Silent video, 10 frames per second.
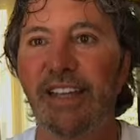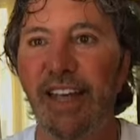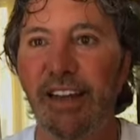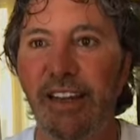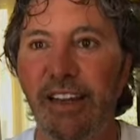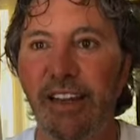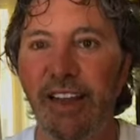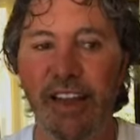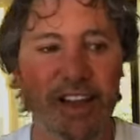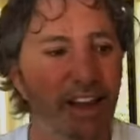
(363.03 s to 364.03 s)
again,
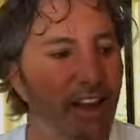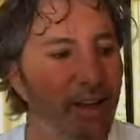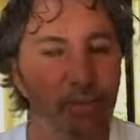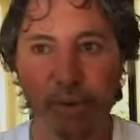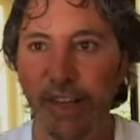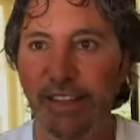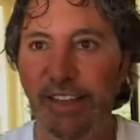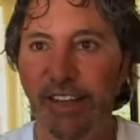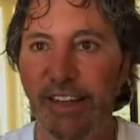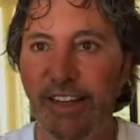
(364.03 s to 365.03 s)
and I
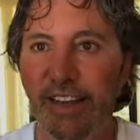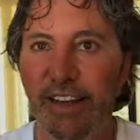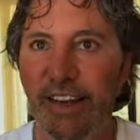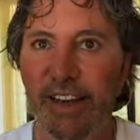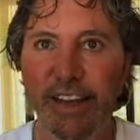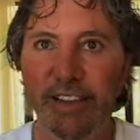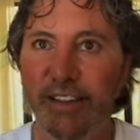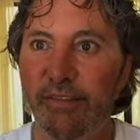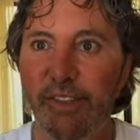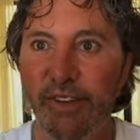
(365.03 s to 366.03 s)
embraced it, and I
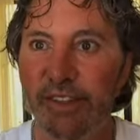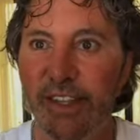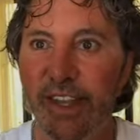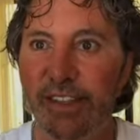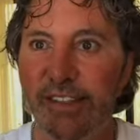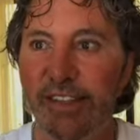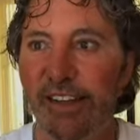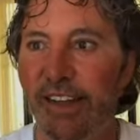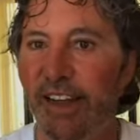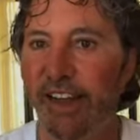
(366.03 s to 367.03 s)
love those kids,
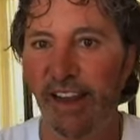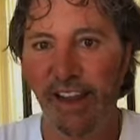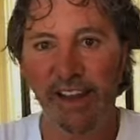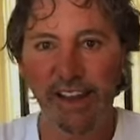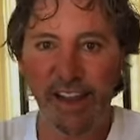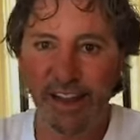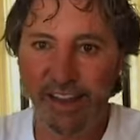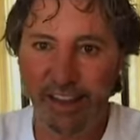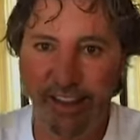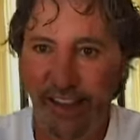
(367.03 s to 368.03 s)
and
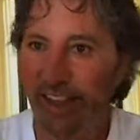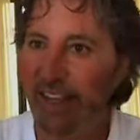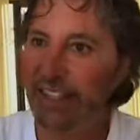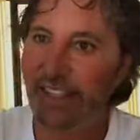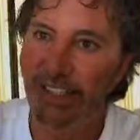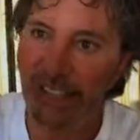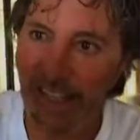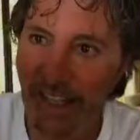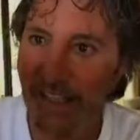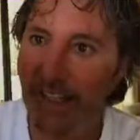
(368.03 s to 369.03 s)
the thing is
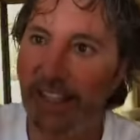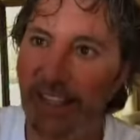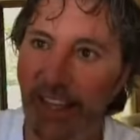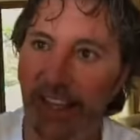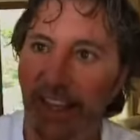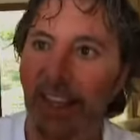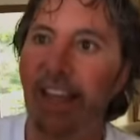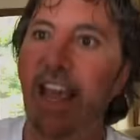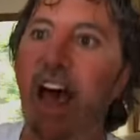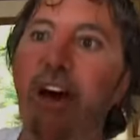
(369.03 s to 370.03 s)
this is the
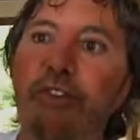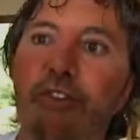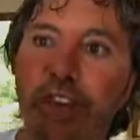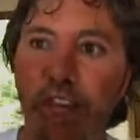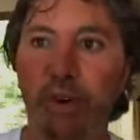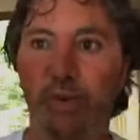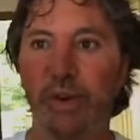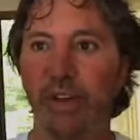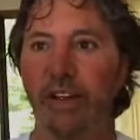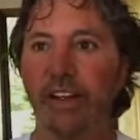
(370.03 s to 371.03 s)
thing of you.
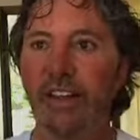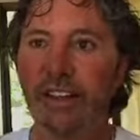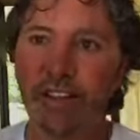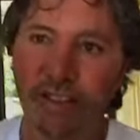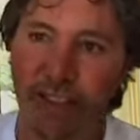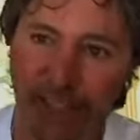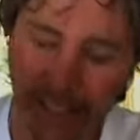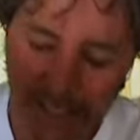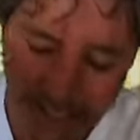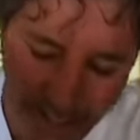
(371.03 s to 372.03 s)
So this
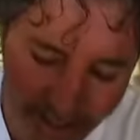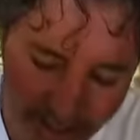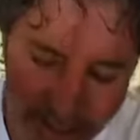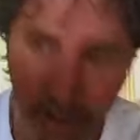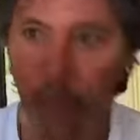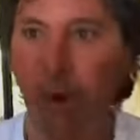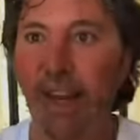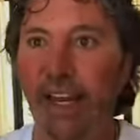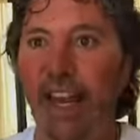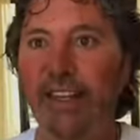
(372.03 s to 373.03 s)
is the, you
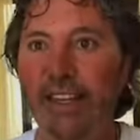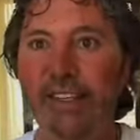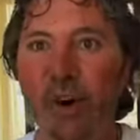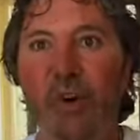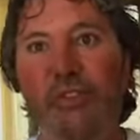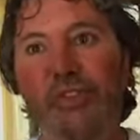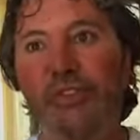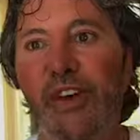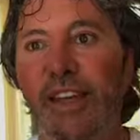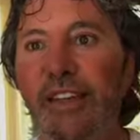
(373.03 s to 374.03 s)
want to get this whole
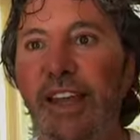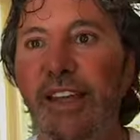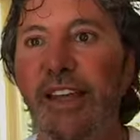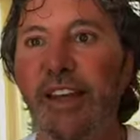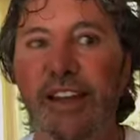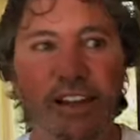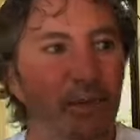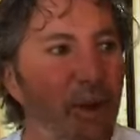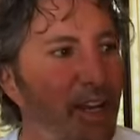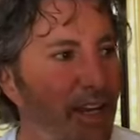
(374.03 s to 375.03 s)
fucking thing,
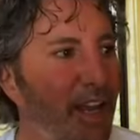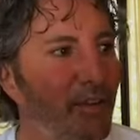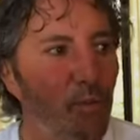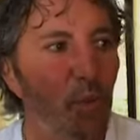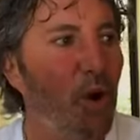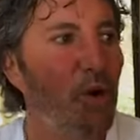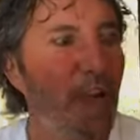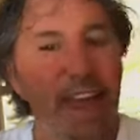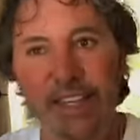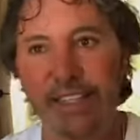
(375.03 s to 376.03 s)
you want to get woke,
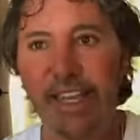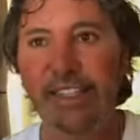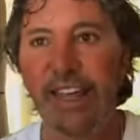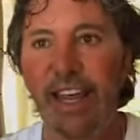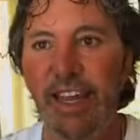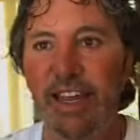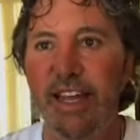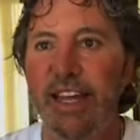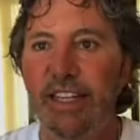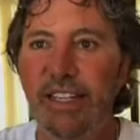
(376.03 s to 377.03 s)
as they say,
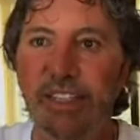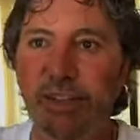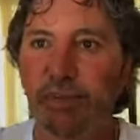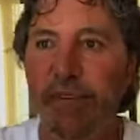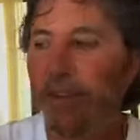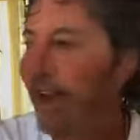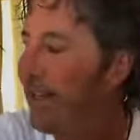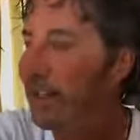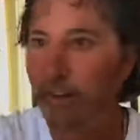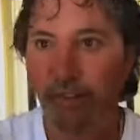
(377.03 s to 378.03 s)
just
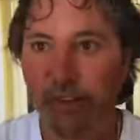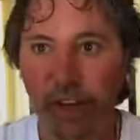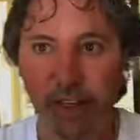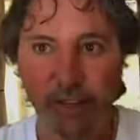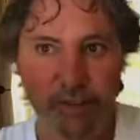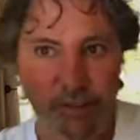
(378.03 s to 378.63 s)
realize fuck